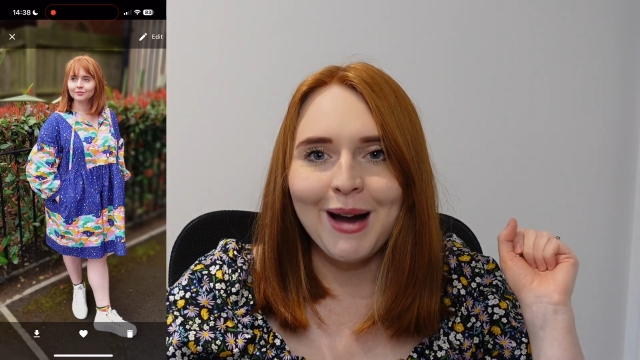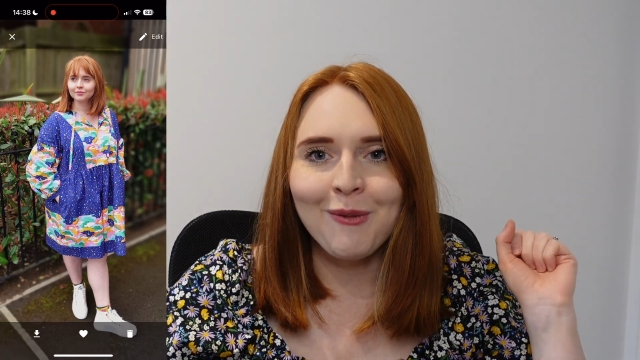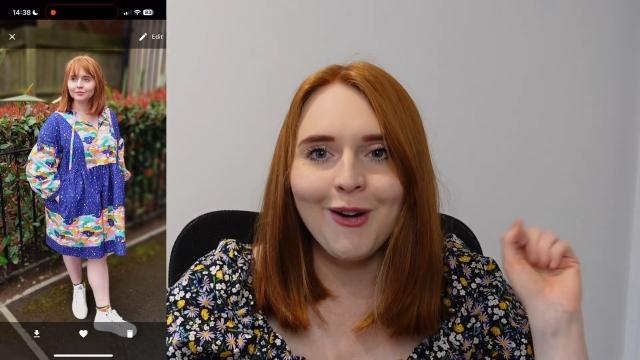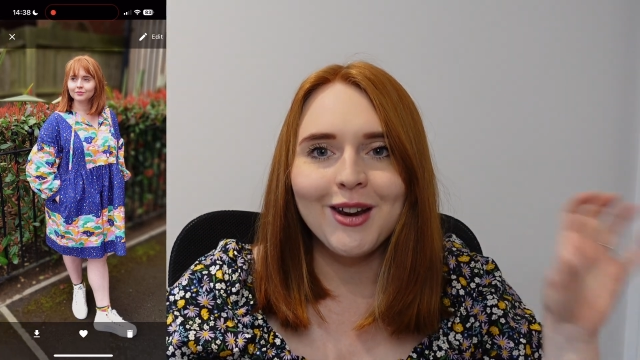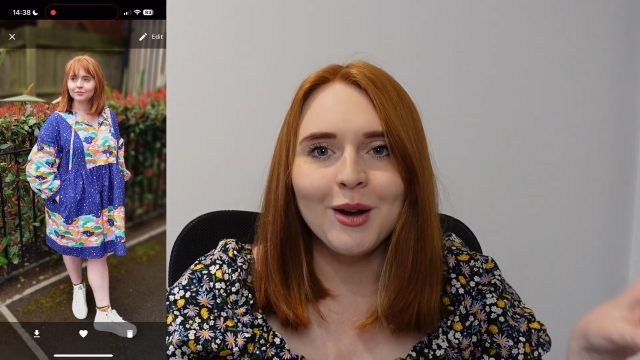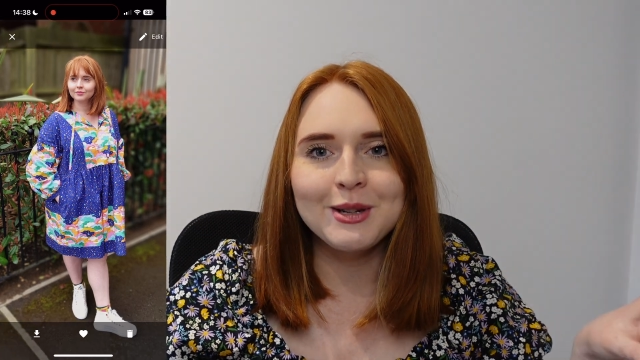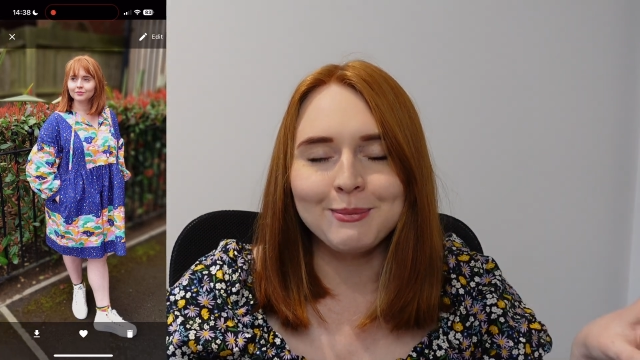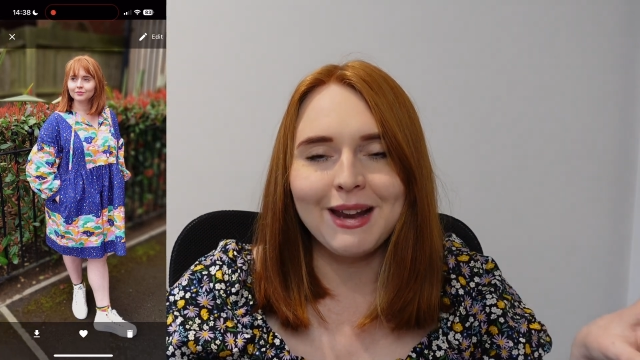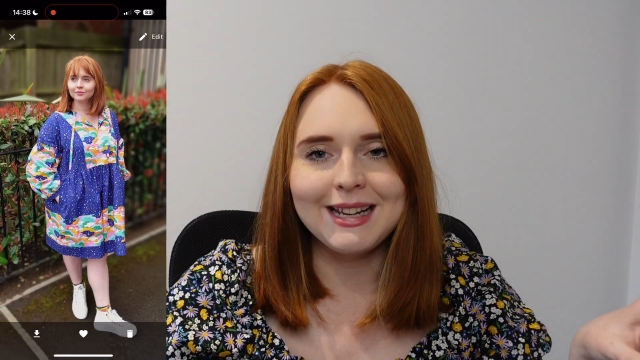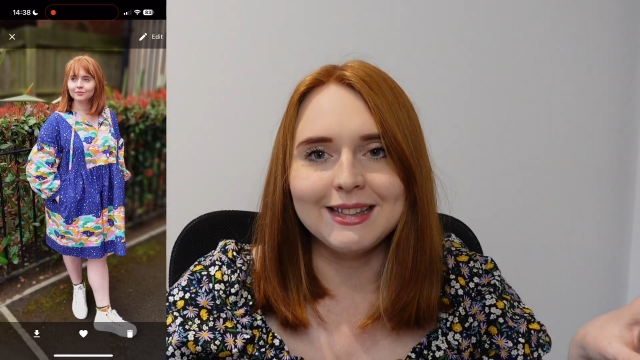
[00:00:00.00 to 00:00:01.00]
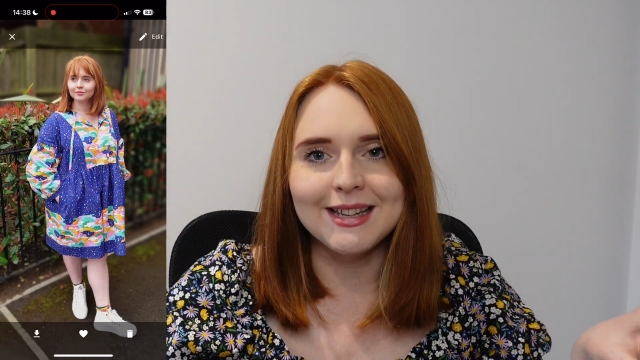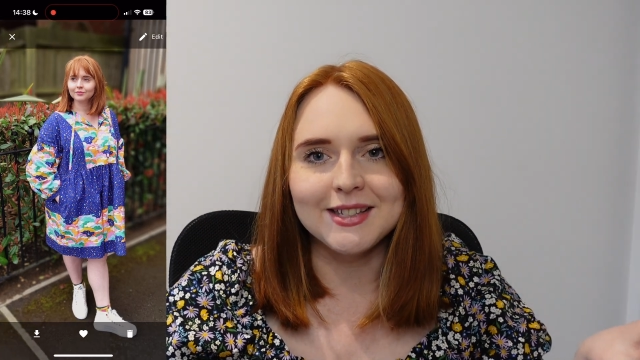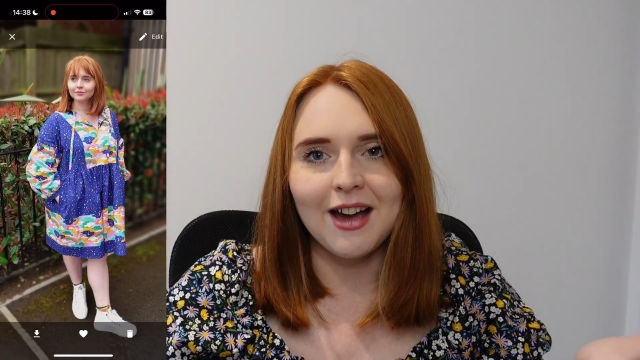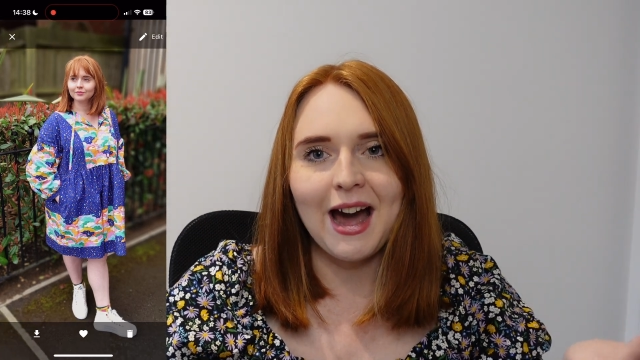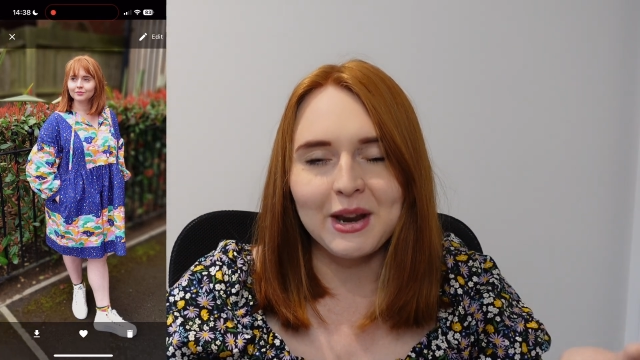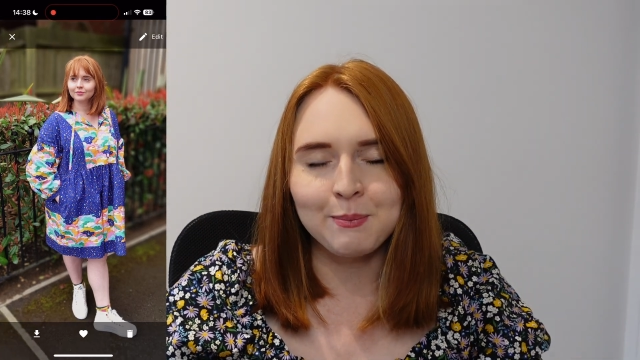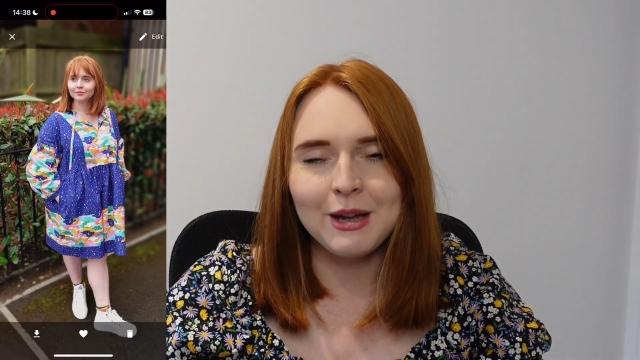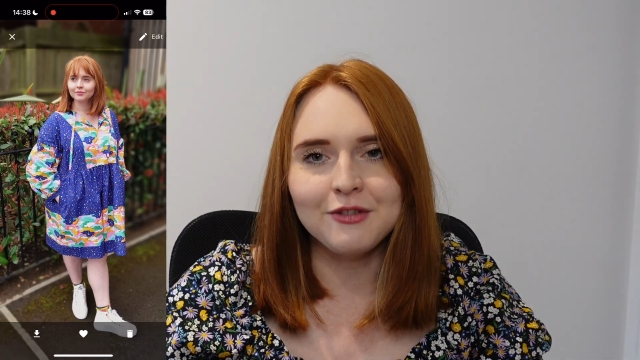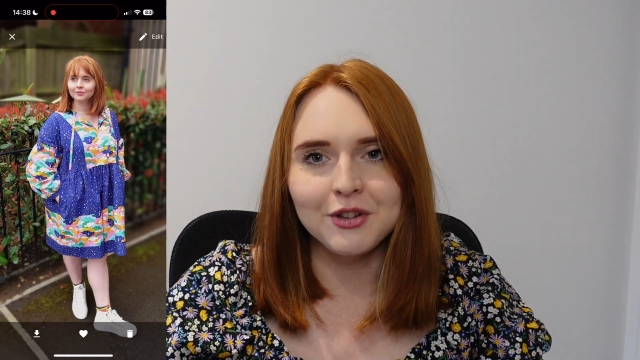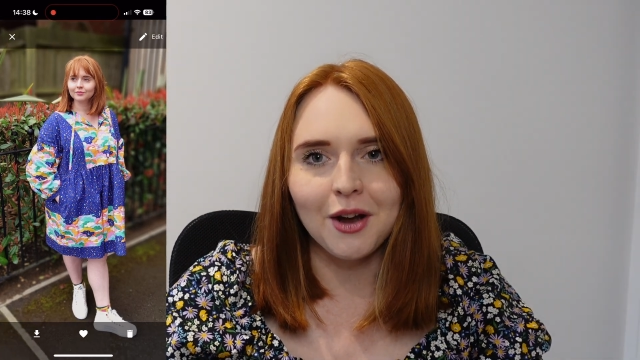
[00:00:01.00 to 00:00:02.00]
When I was making this, I had a
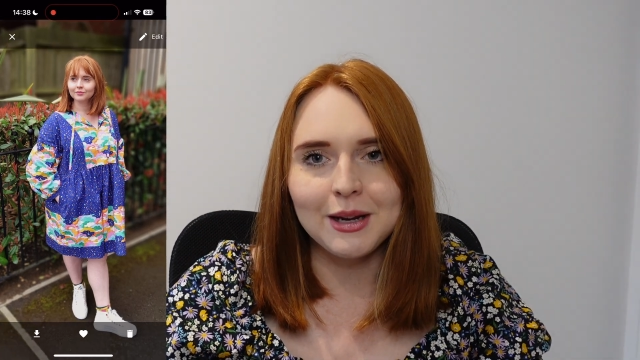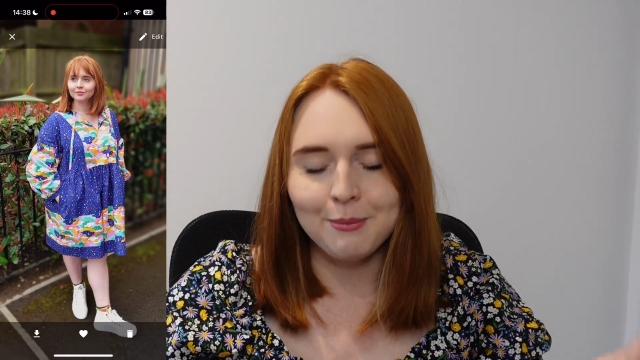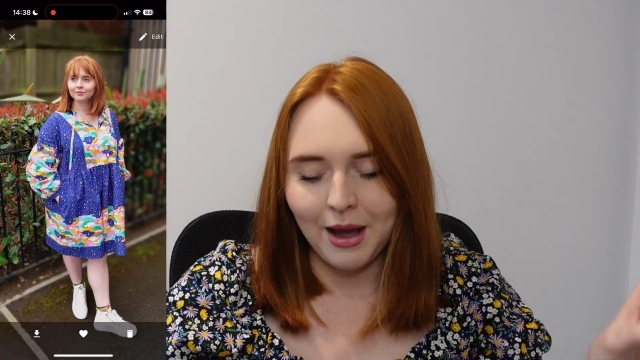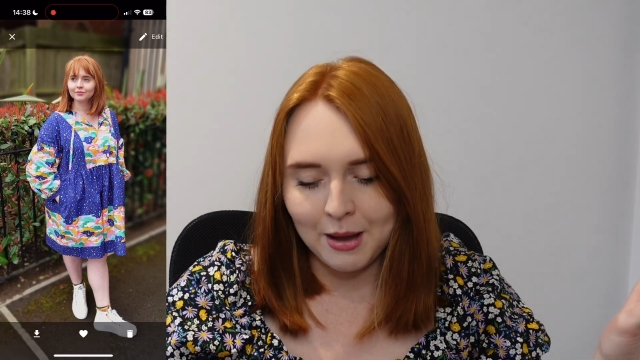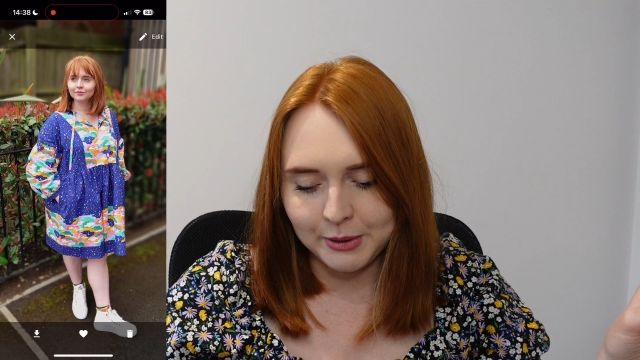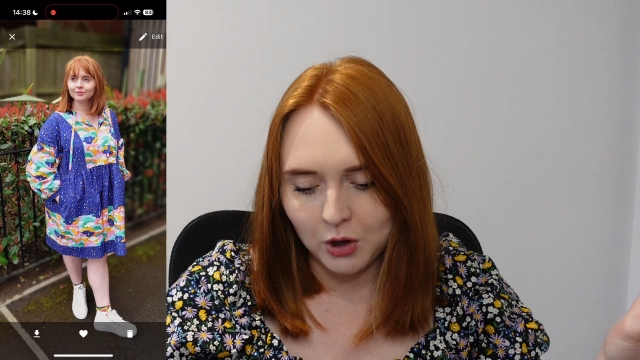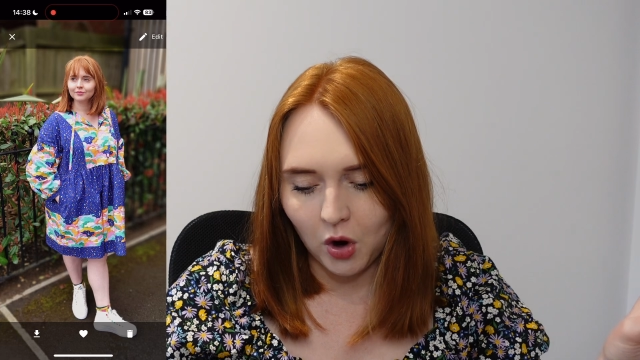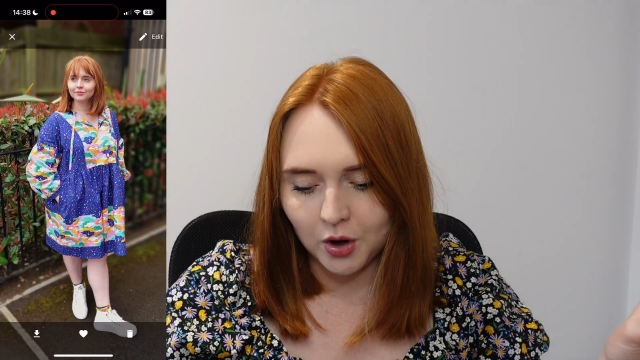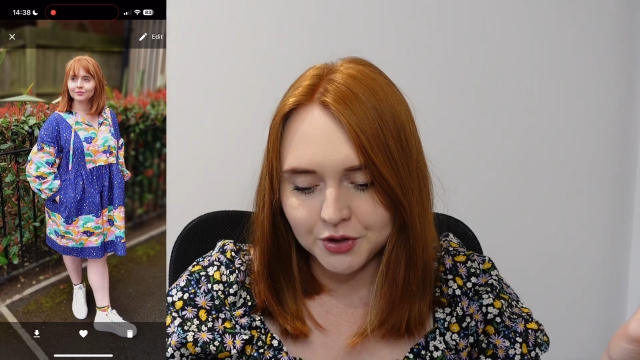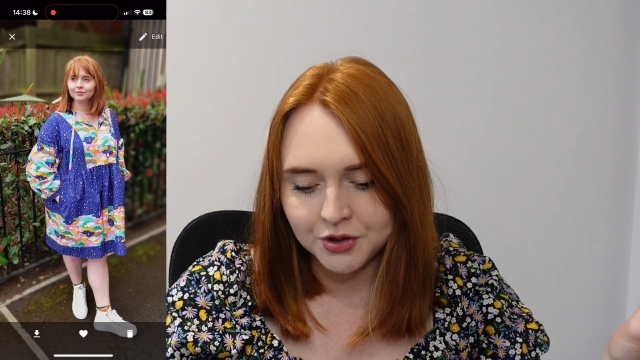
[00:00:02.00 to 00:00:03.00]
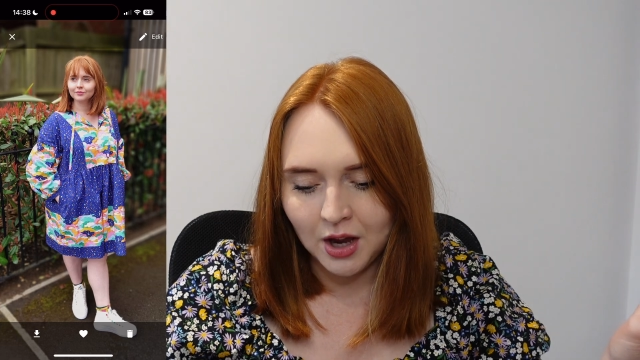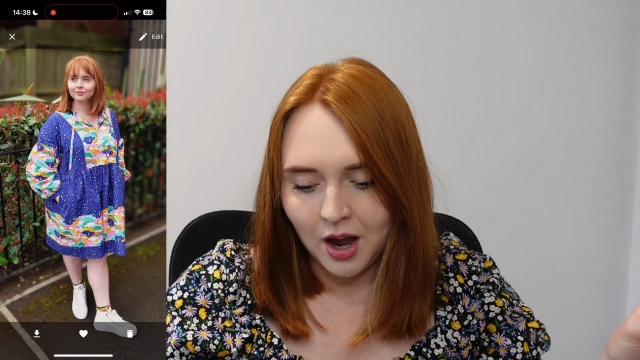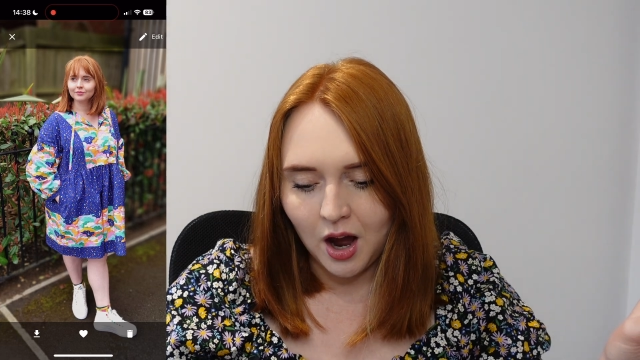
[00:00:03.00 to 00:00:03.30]
bit of a nightmare because